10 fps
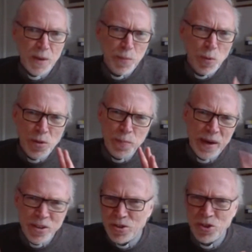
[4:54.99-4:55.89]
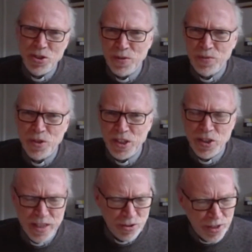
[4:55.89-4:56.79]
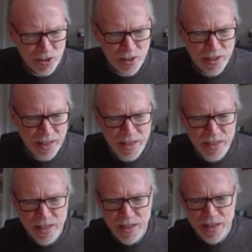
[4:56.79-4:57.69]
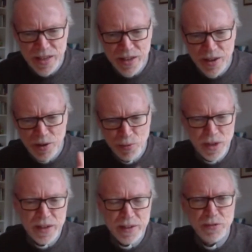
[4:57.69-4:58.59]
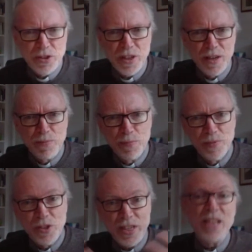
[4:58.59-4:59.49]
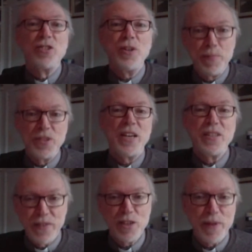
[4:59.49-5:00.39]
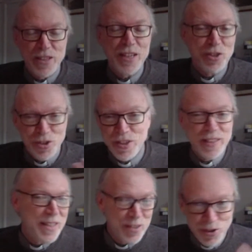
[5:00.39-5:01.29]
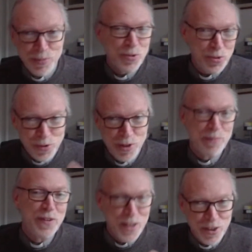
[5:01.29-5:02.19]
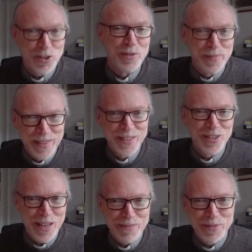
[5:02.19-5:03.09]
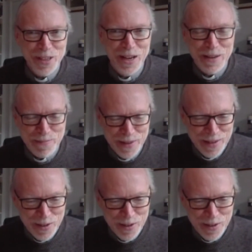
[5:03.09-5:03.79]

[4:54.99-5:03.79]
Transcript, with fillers: But one of the paradoxes of Jesus' entry is that he arrives and sets up a set of expectations and then sort, sort of subverts them at the same time.